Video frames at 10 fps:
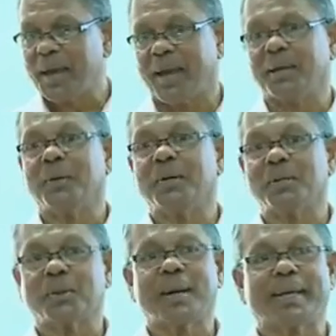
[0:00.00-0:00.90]
And
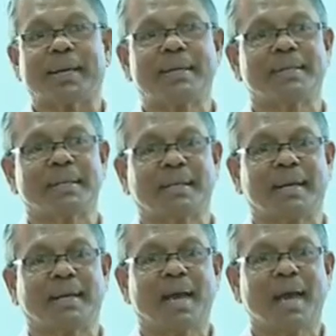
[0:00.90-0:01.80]
also I can say
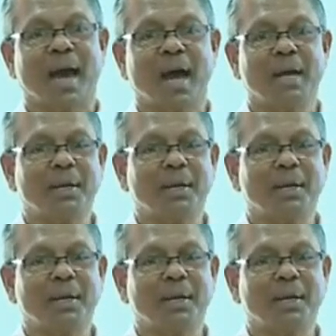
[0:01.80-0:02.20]
that I